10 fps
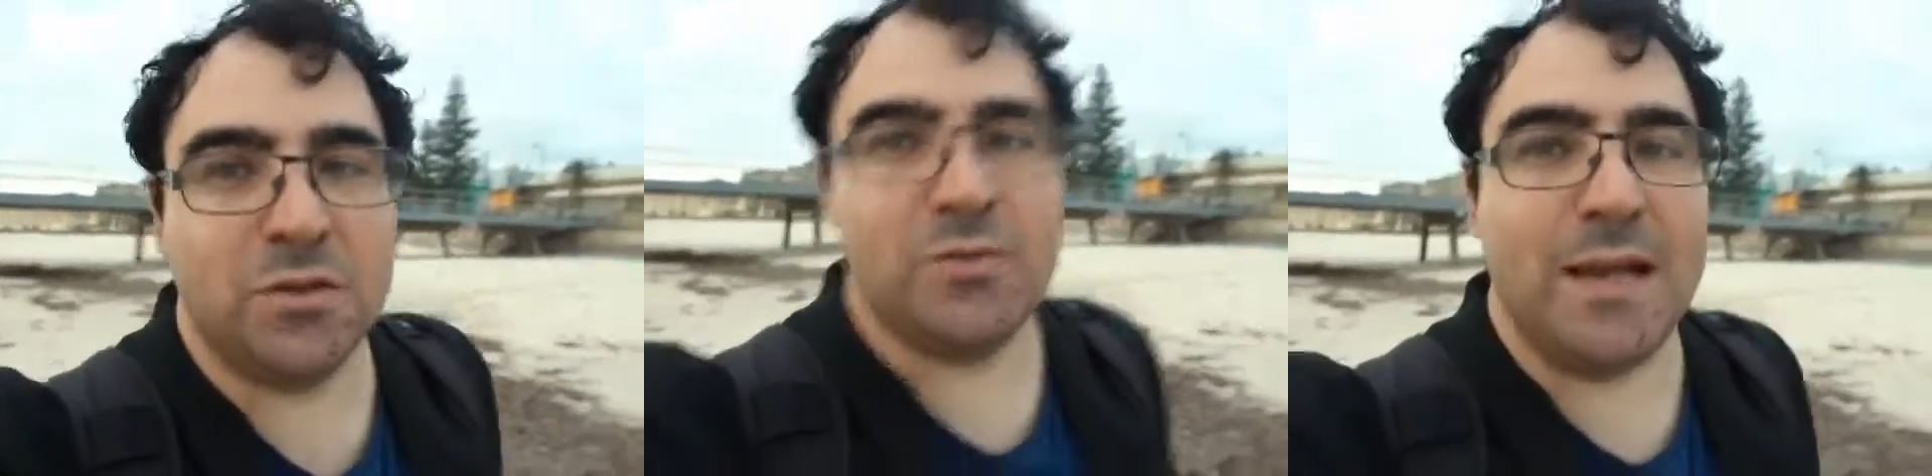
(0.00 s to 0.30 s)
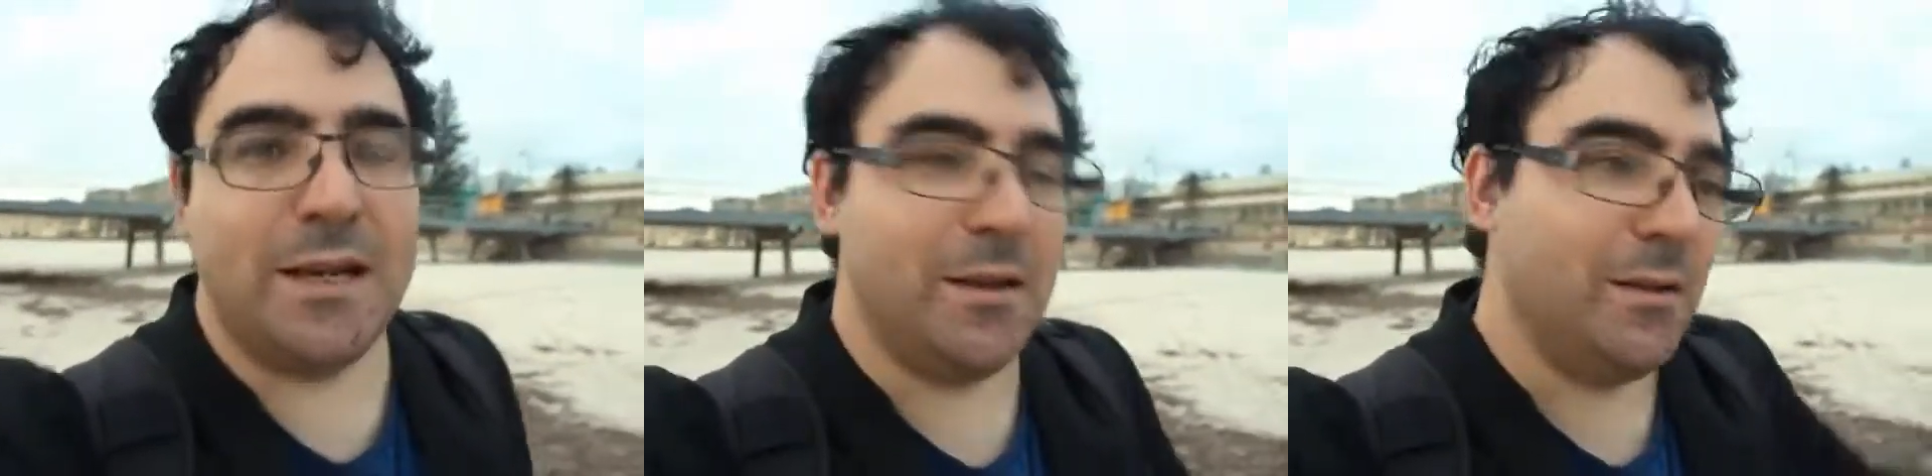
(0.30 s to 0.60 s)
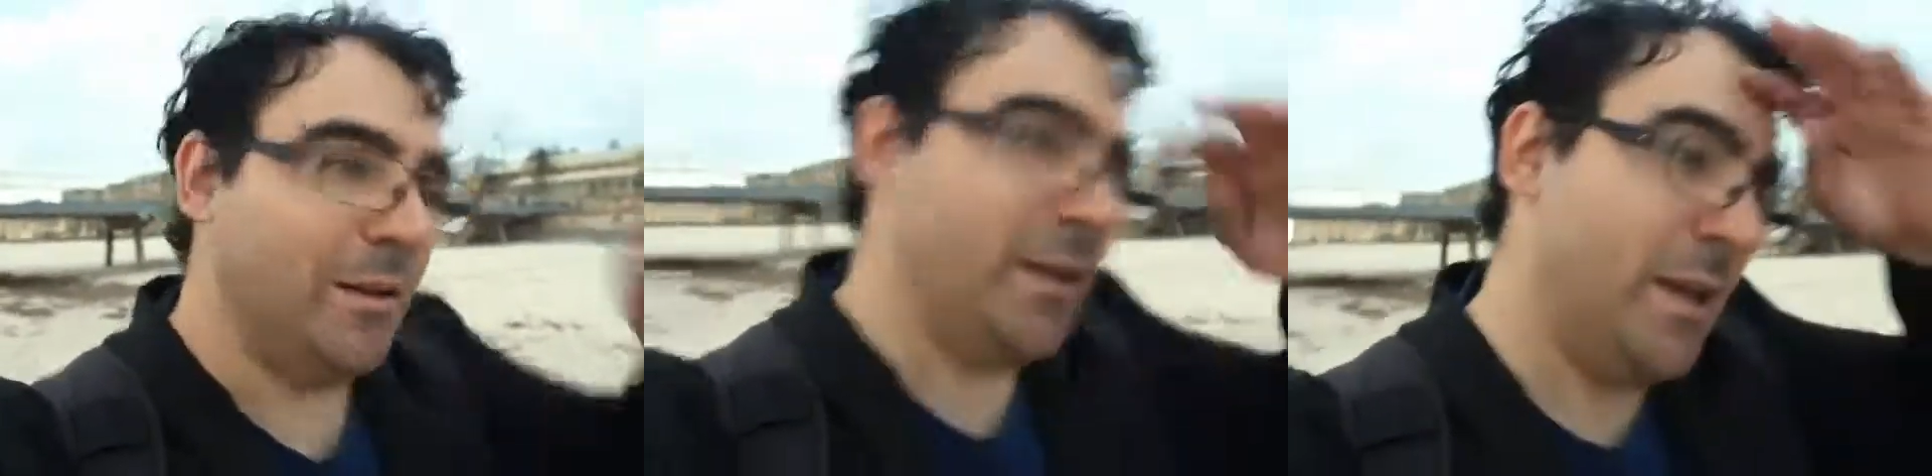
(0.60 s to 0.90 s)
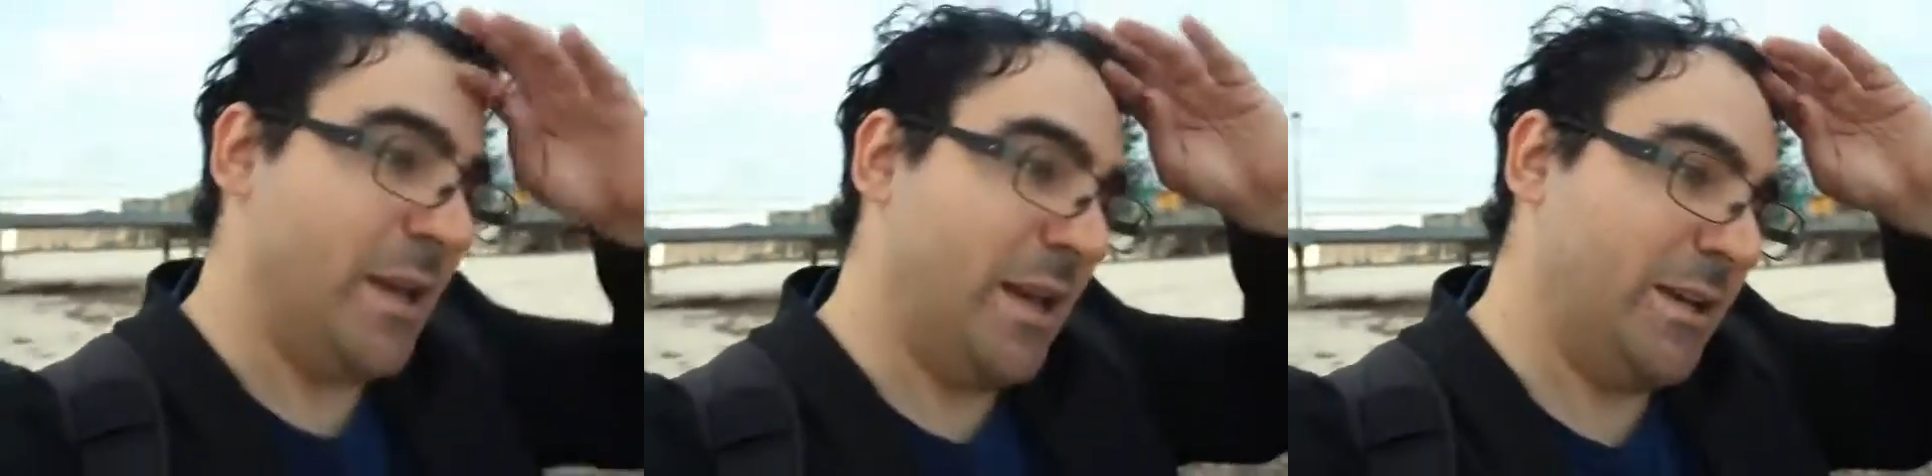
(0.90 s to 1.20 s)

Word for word: Australia.